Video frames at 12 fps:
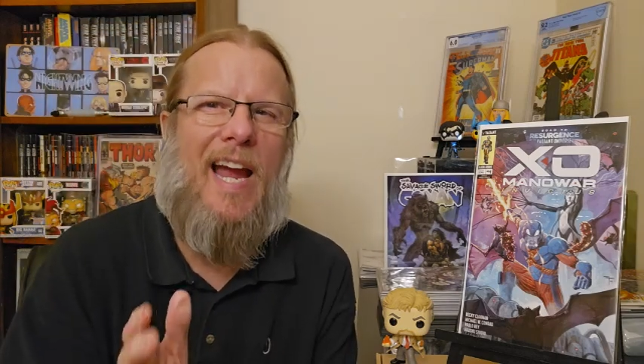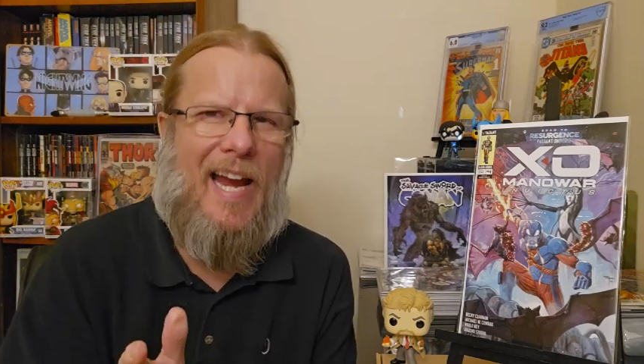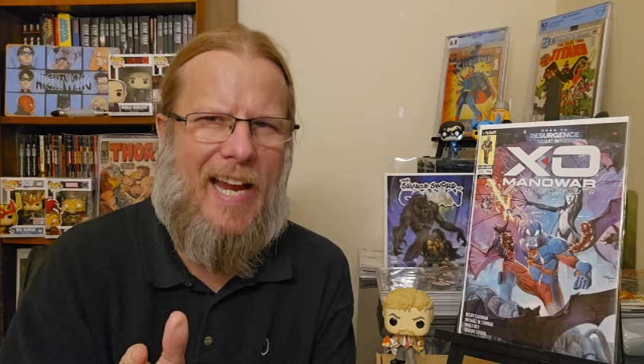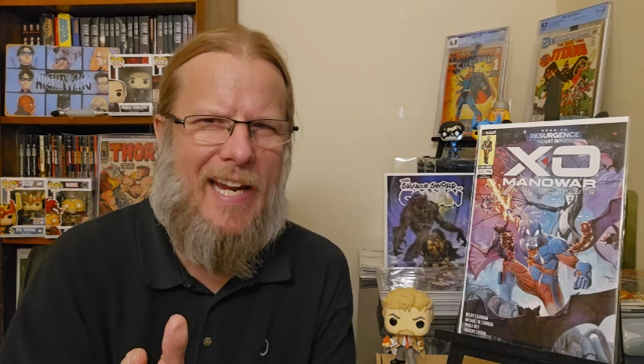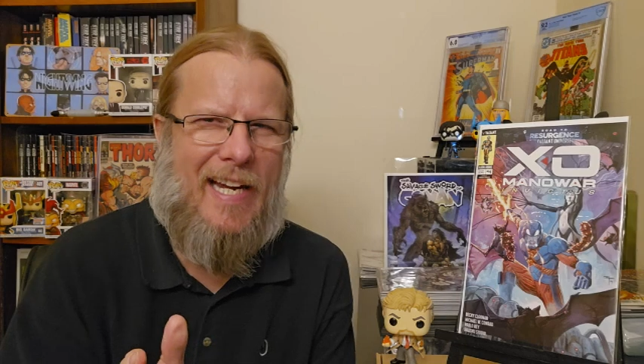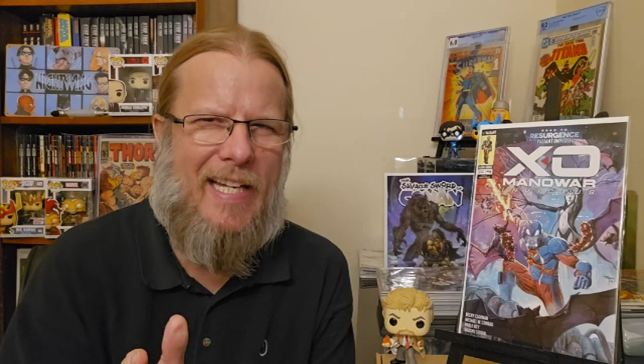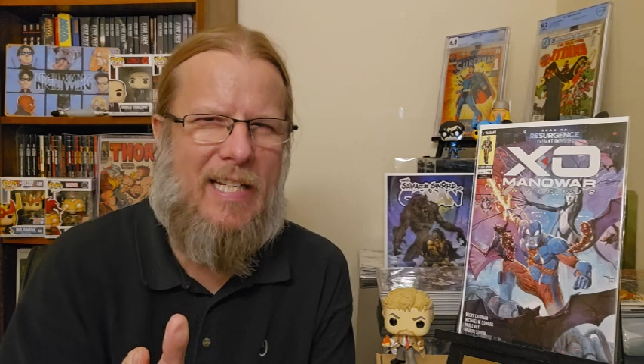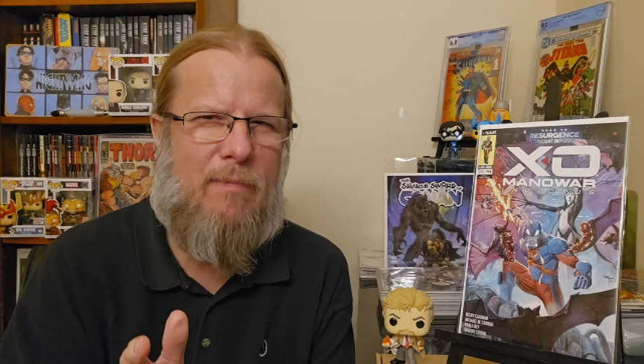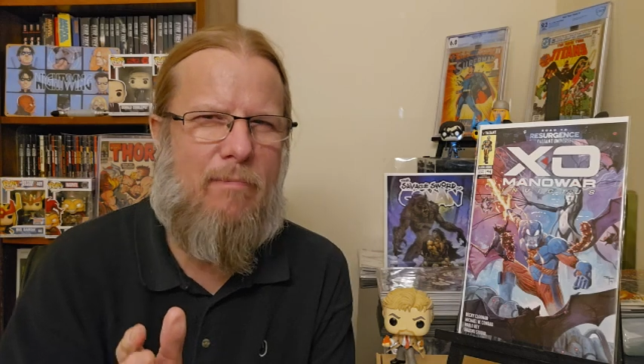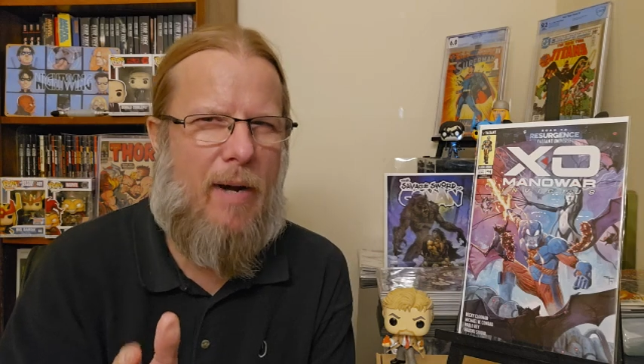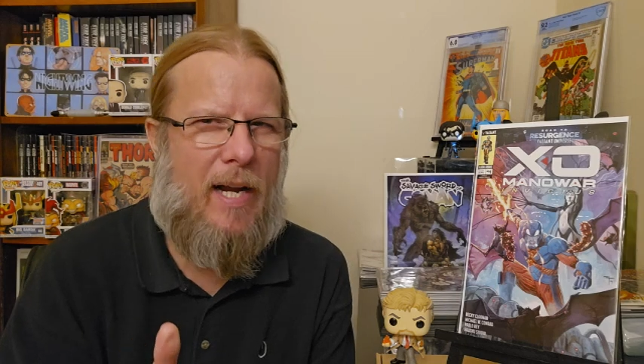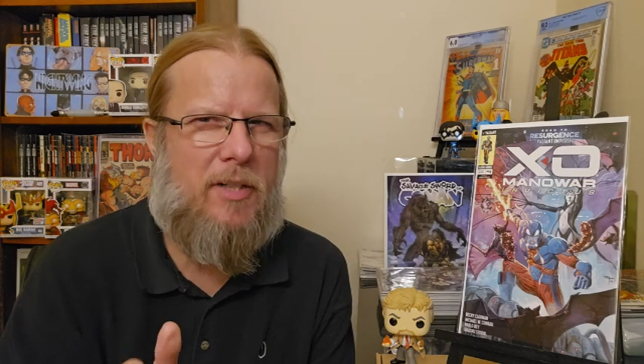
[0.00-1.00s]
and
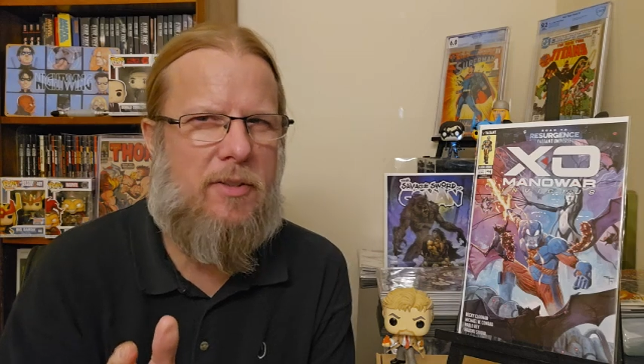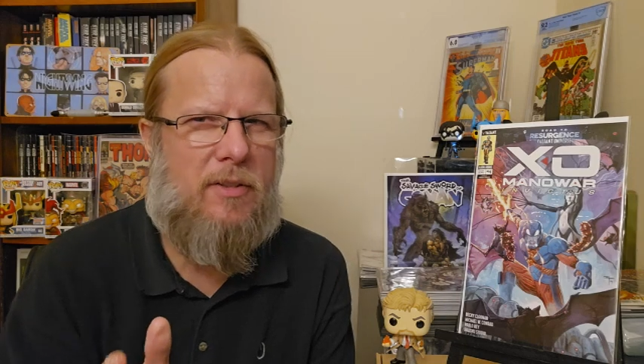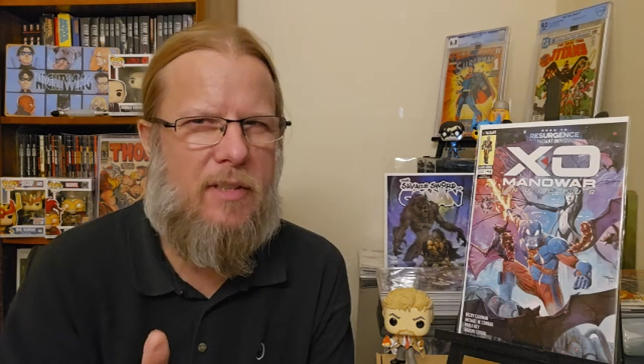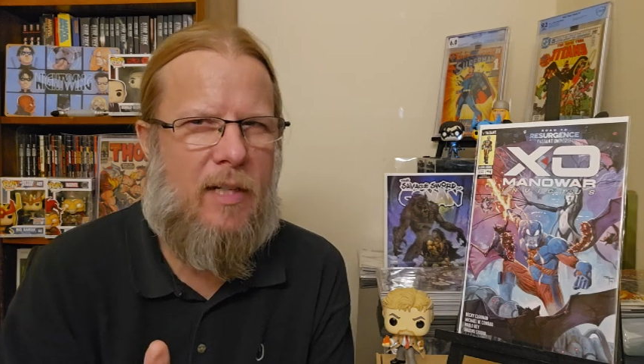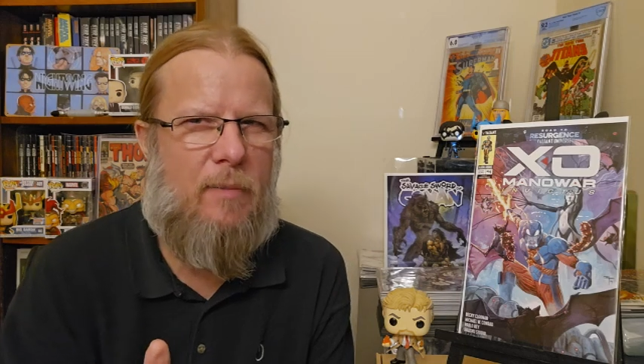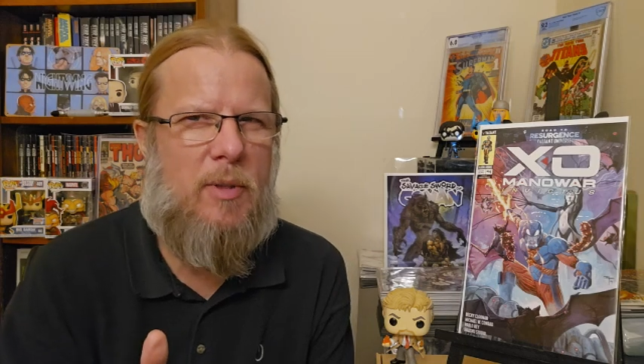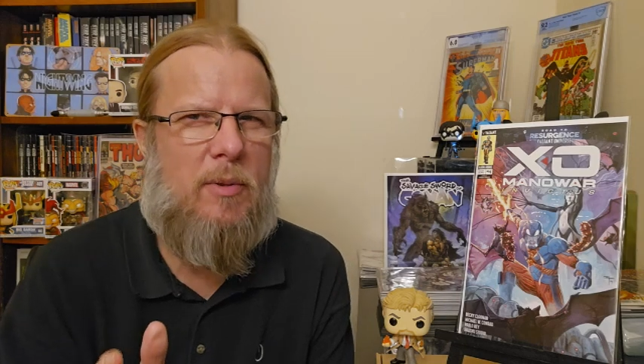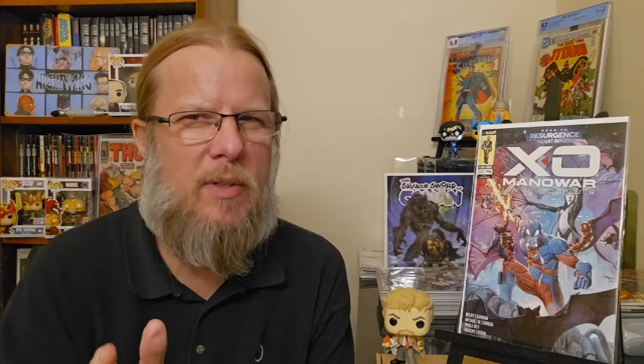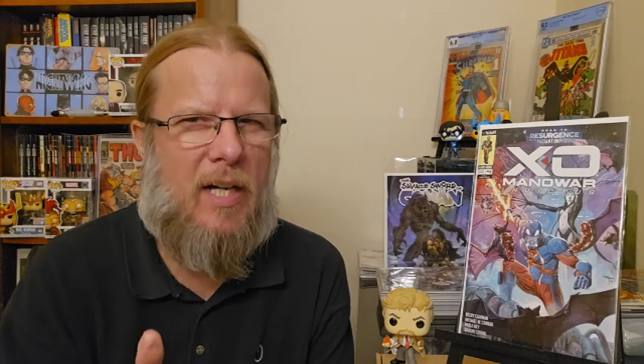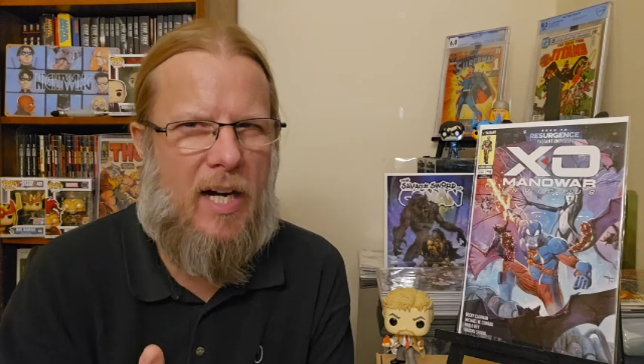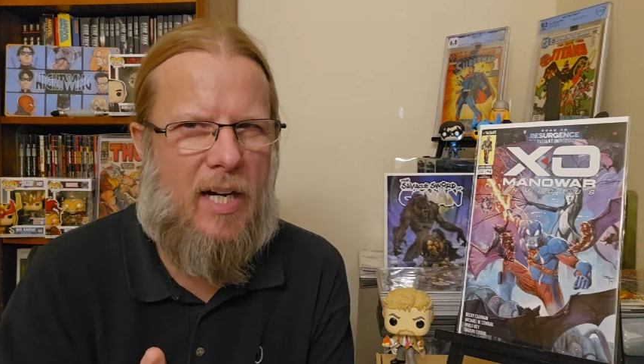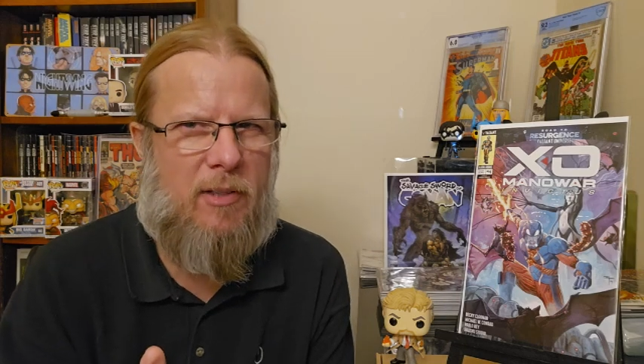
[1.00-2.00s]
Michael W.
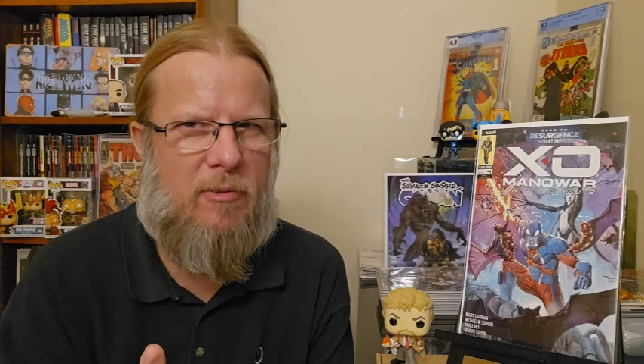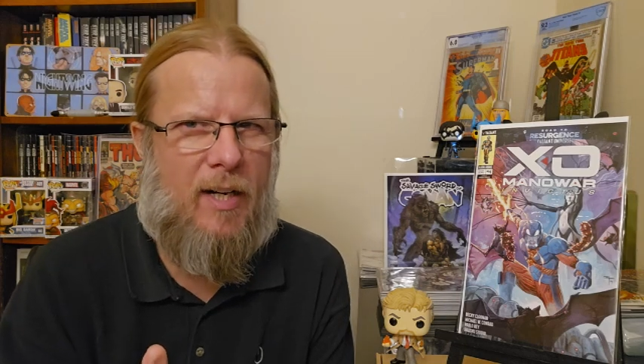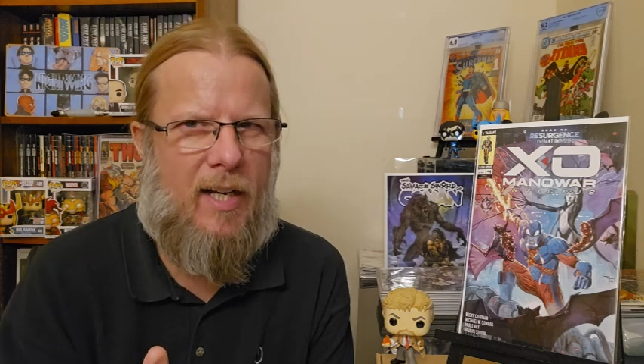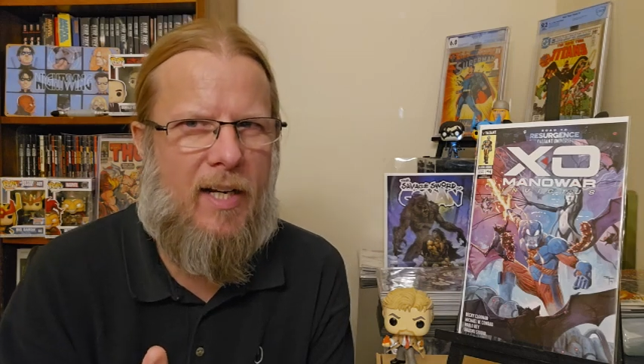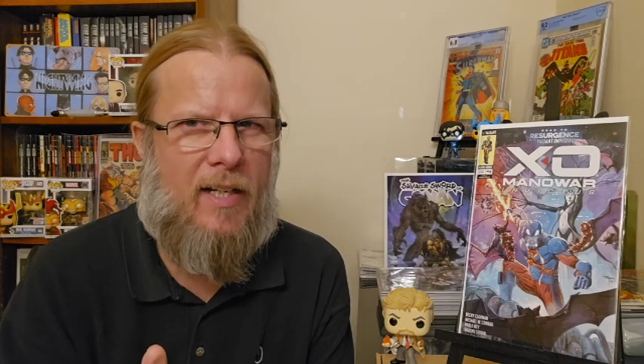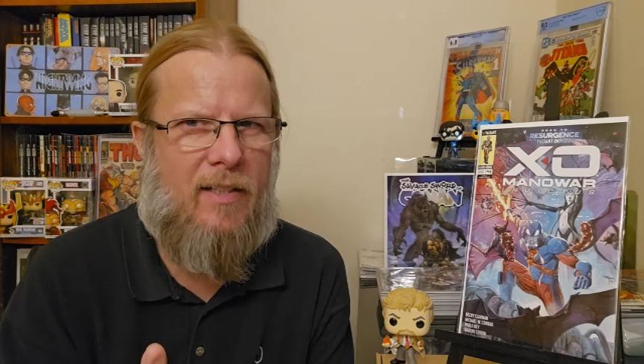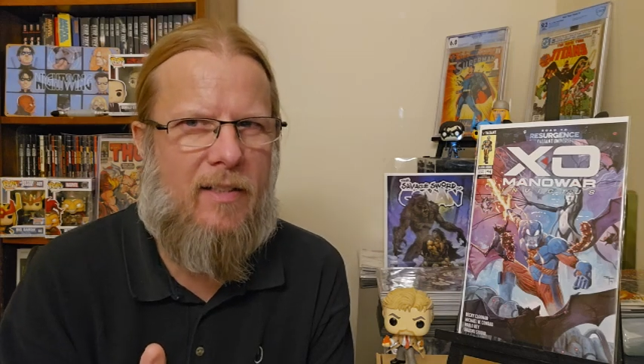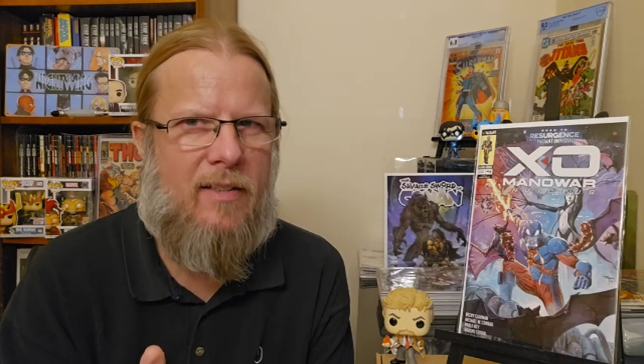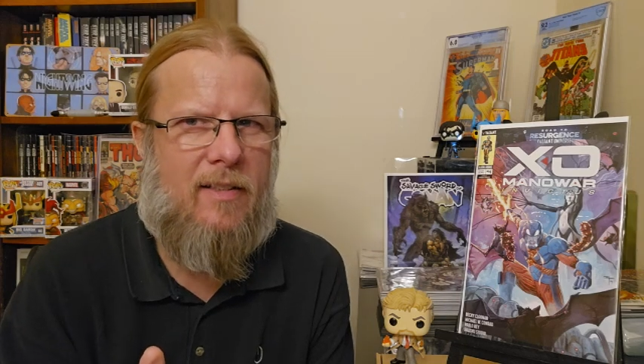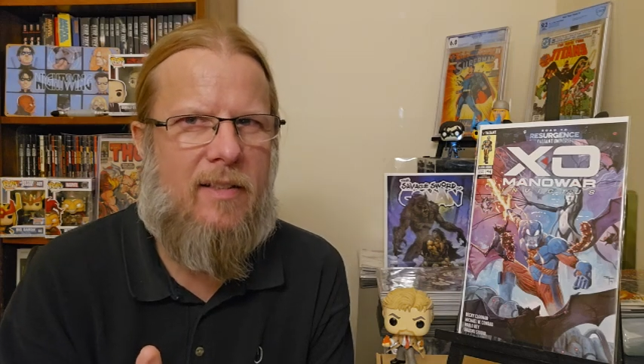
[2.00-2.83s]
Conrad,